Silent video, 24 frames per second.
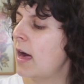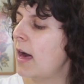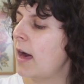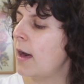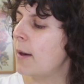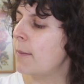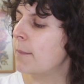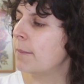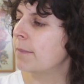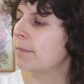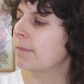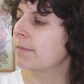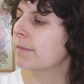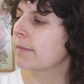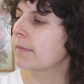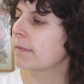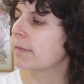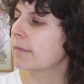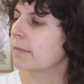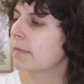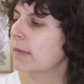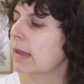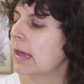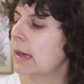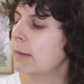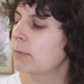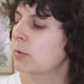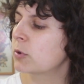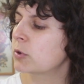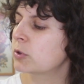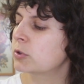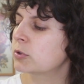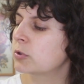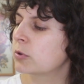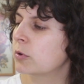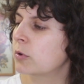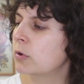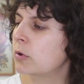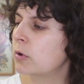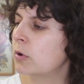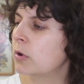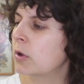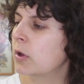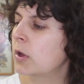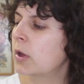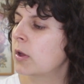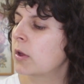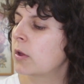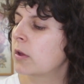I'm not sure.